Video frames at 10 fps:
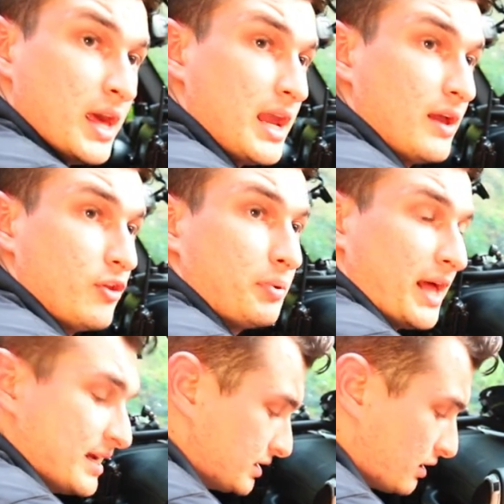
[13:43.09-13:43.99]
and the
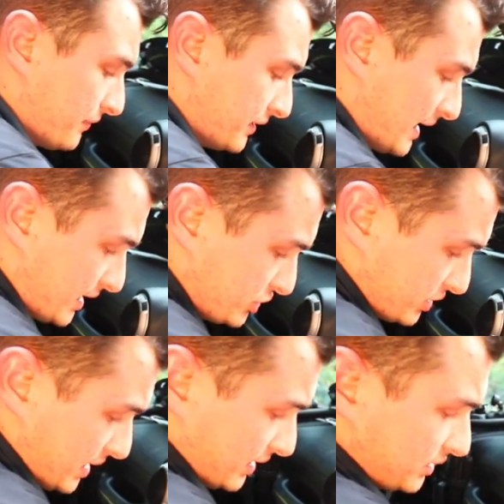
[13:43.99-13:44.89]
plastic on the
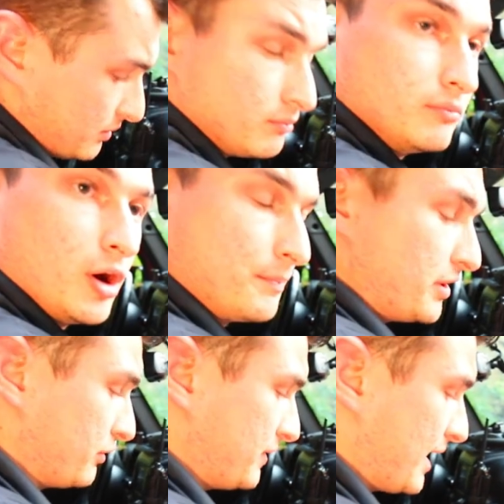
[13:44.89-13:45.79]
dash and get them up
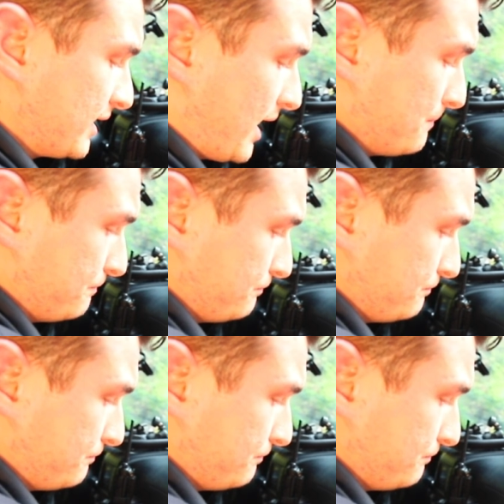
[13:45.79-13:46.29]
there in that gap.